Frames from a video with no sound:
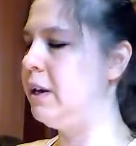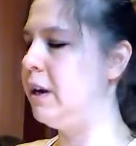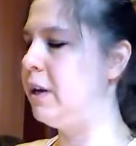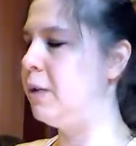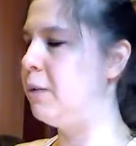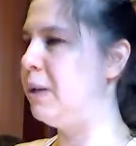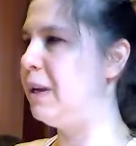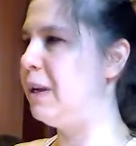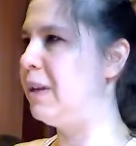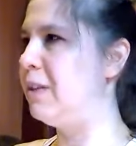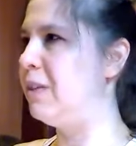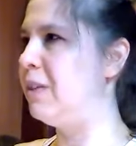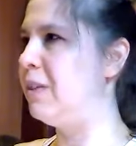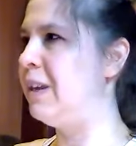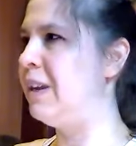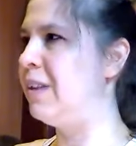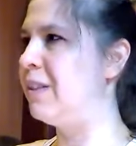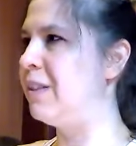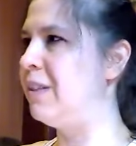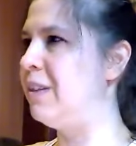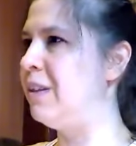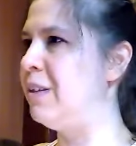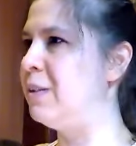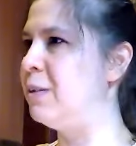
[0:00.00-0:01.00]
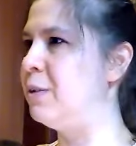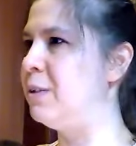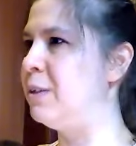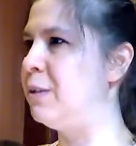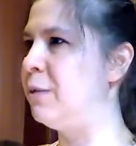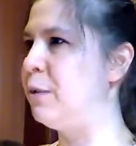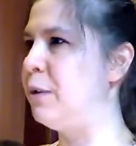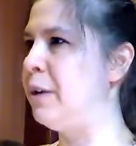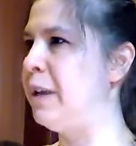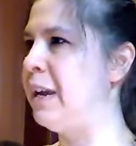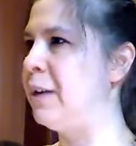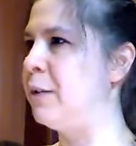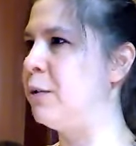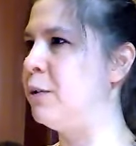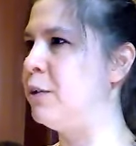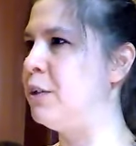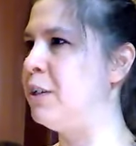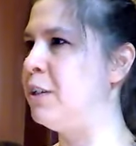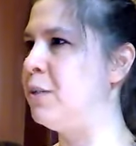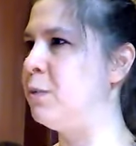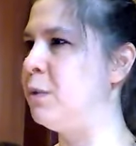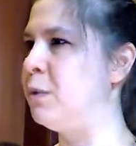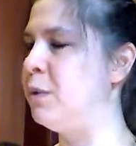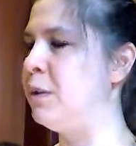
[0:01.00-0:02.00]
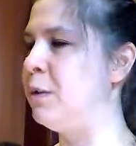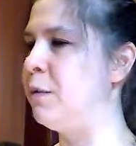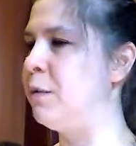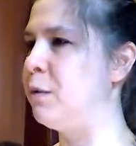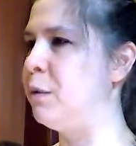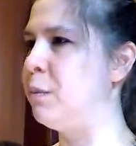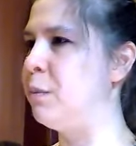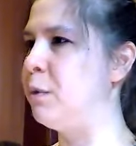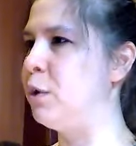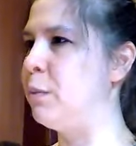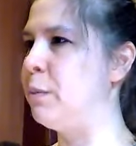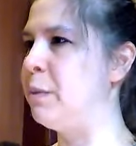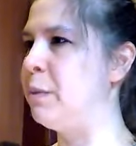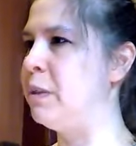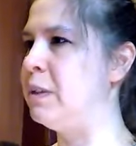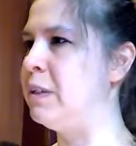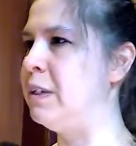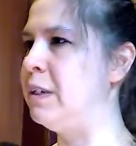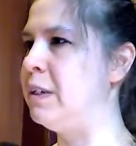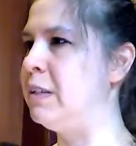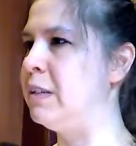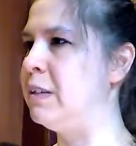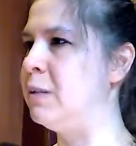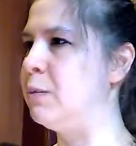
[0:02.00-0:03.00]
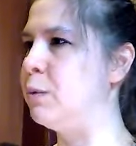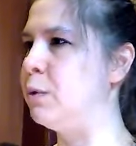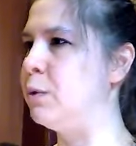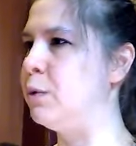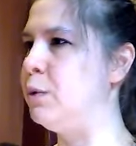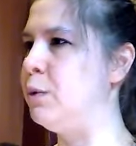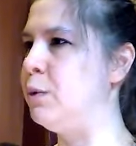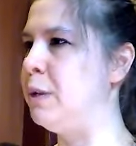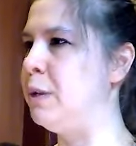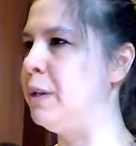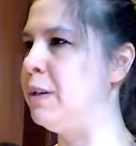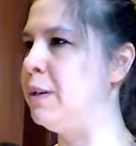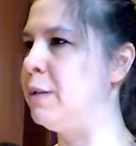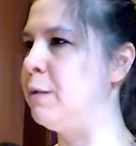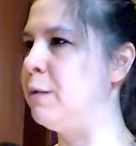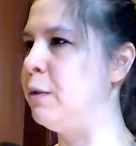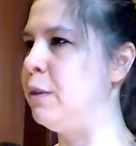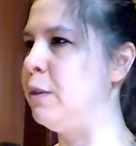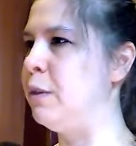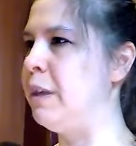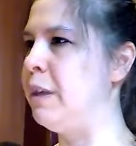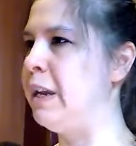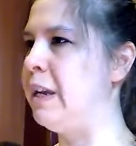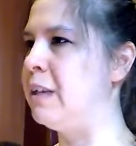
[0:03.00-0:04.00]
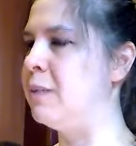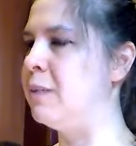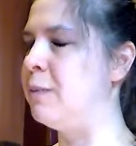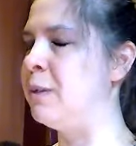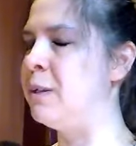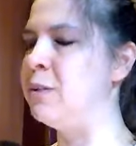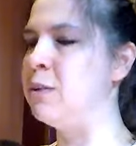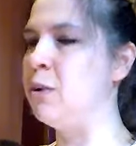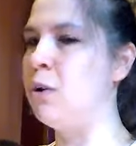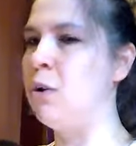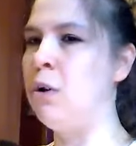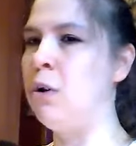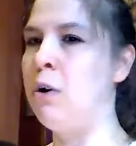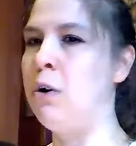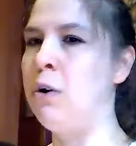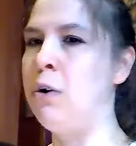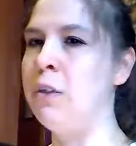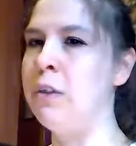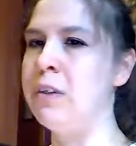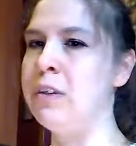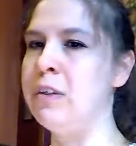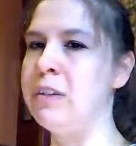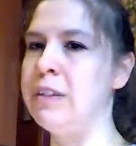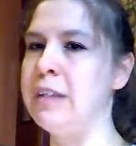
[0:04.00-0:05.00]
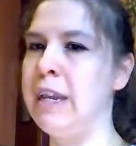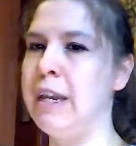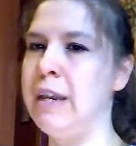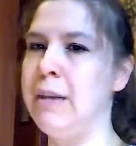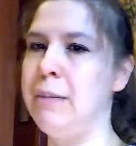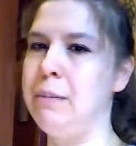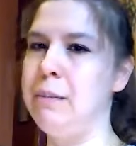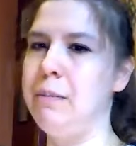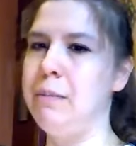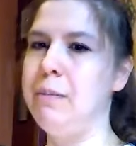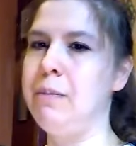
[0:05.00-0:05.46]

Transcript: And we can think that these are different energies with different purposes and we're doing different things, but it's all the same.